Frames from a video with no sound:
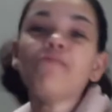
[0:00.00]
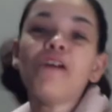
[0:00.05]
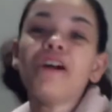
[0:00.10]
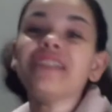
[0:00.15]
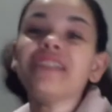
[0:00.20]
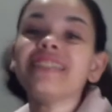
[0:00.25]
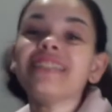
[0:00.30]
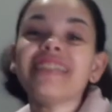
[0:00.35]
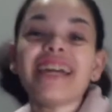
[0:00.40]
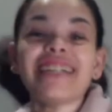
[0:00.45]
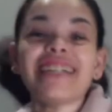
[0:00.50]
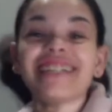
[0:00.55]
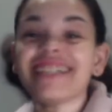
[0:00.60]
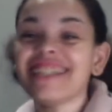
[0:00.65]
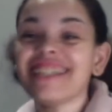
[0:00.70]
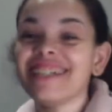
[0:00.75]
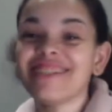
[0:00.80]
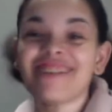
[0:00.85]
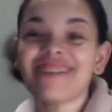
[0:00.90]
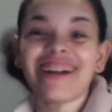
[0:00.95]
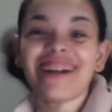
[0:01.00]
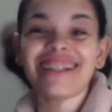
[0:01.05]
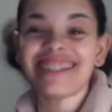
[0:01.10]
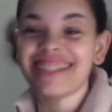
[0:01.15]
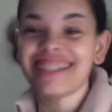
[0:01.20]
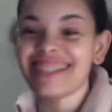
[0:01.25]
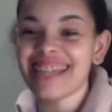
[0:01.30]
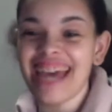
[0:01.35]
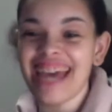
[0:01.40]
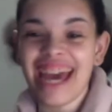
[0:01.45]
secret or not
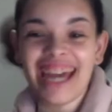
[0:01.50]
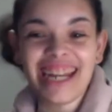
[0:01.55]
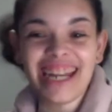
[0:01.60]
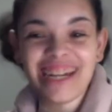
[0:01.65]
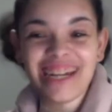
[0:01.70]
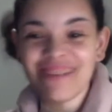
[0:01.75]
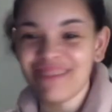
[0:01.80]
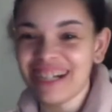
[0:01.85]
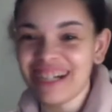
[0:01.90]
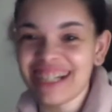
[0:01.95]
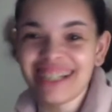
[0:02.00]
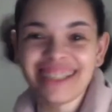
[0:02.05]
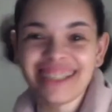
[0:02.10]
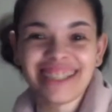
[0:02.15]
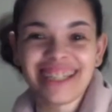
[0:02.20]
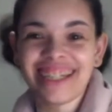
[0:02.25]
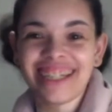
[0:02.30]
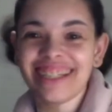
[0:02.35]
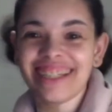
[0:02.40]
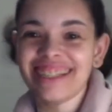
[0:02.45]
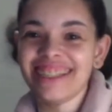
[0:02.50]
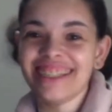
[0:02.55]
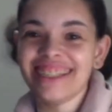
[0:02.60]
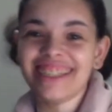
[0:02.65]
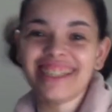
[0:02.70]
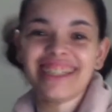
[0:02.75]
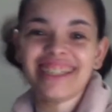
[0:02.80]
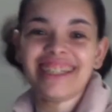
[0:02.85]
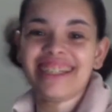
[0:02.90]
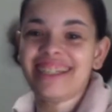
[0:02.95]
have sex with your cousin, but
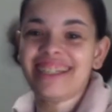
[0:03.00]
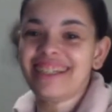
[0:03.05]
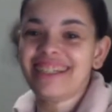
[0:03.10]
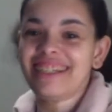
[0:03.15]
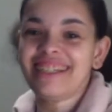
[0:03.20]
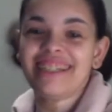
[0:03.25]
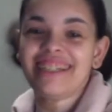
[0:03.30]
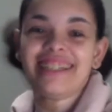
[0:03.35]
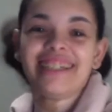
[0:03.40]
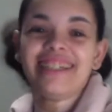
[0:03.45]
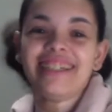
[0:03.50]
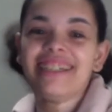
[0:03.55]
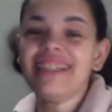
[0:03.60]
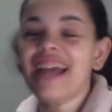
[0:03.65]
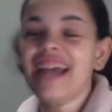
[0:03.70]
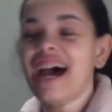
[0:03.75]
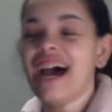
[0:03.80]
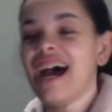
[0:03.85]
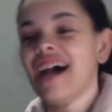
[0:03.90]
everyone thinks you did?